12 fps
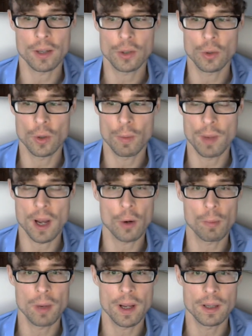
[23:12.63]
So the
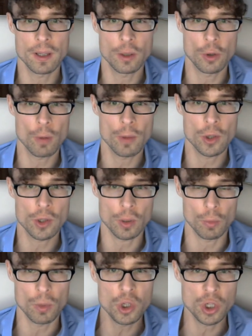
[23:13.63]
piano player
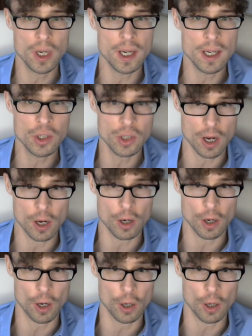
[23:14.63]
determines which keys are